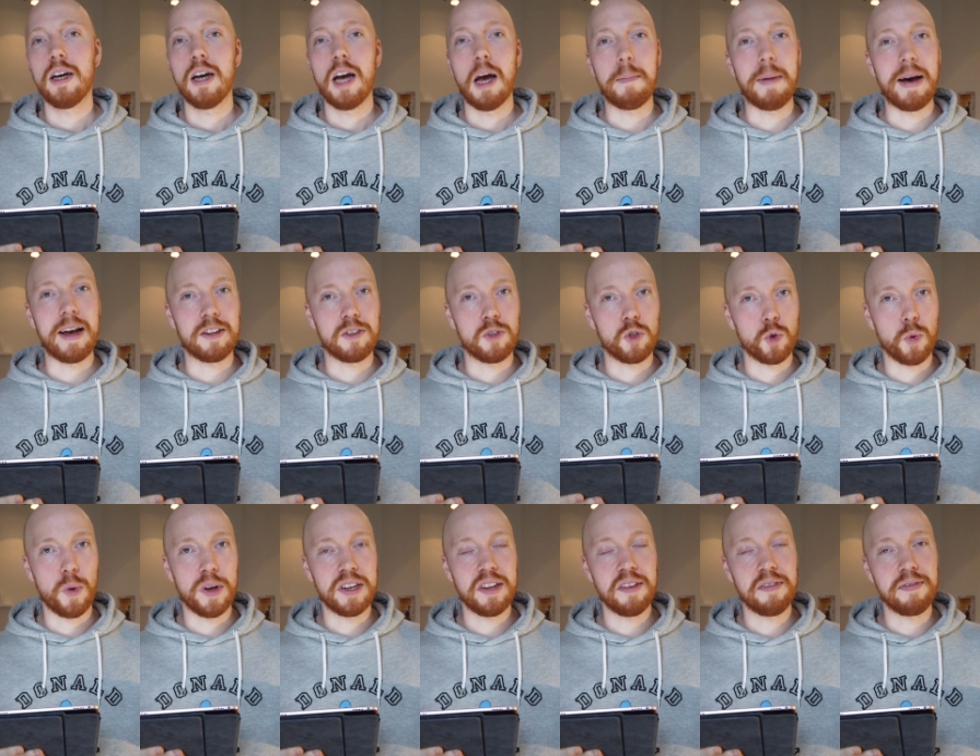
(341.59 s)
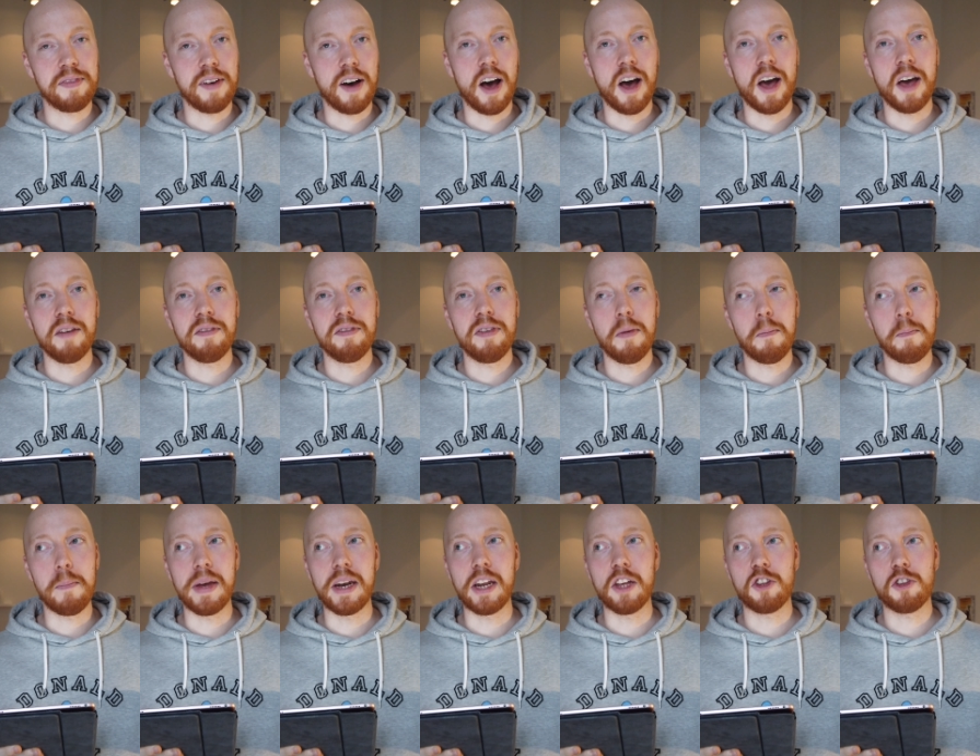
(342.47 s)
about 25
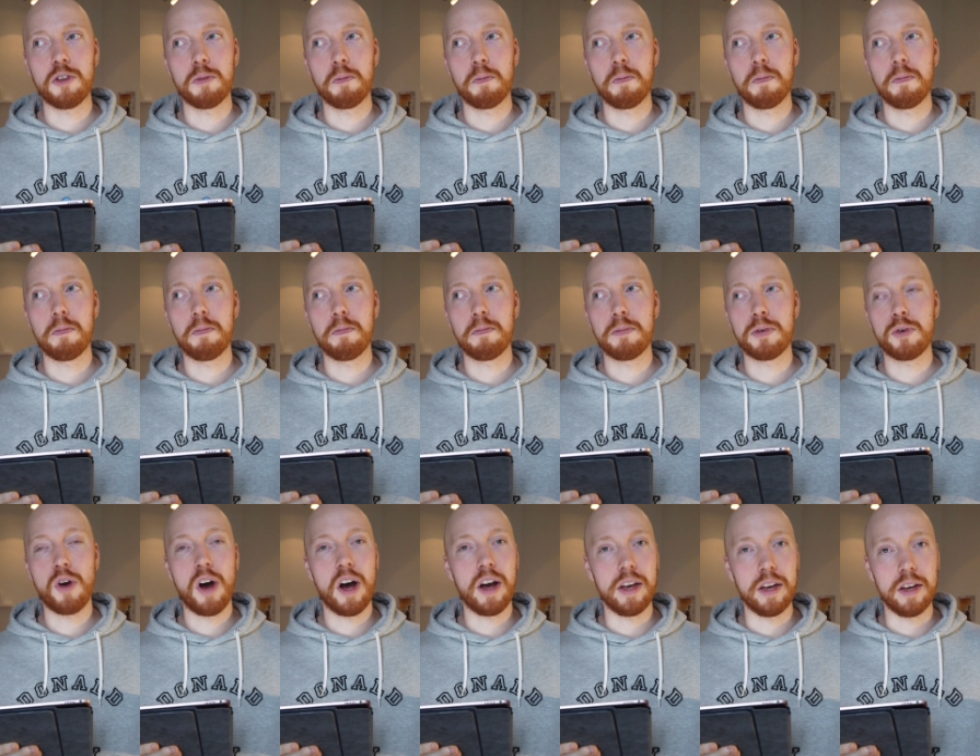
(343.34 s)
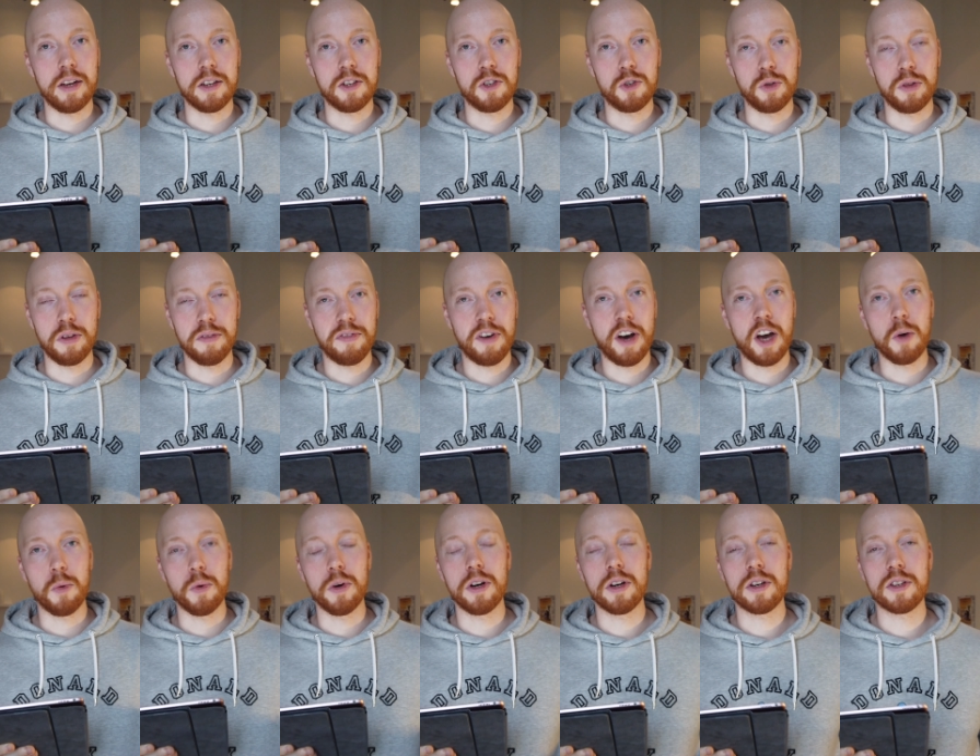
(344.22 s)
minutes prior to the
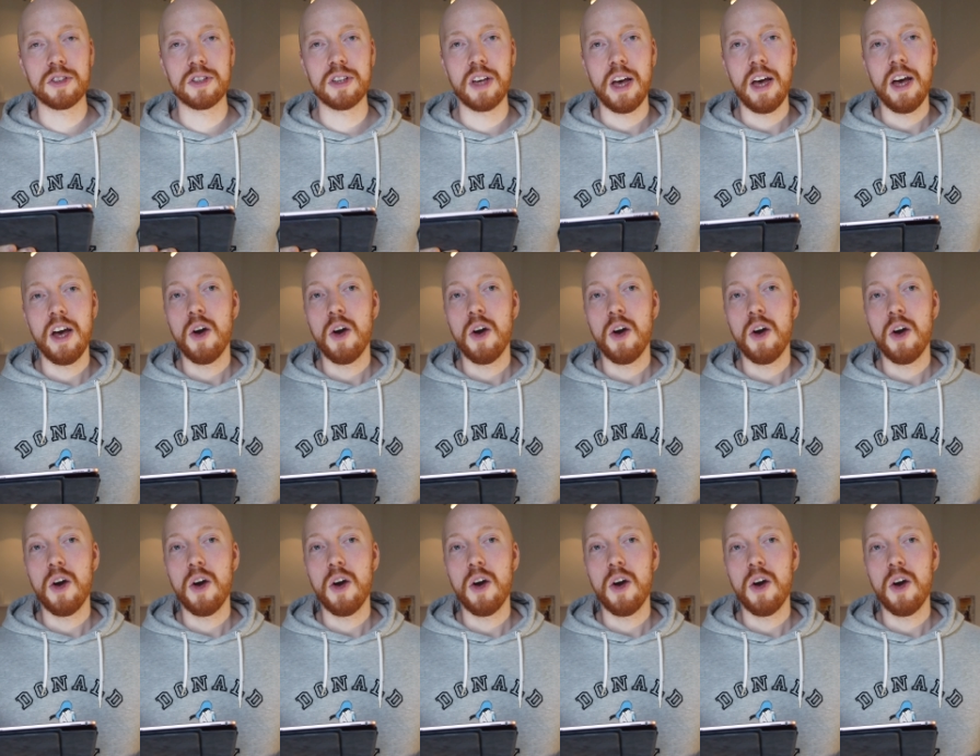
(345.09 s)
fireworks.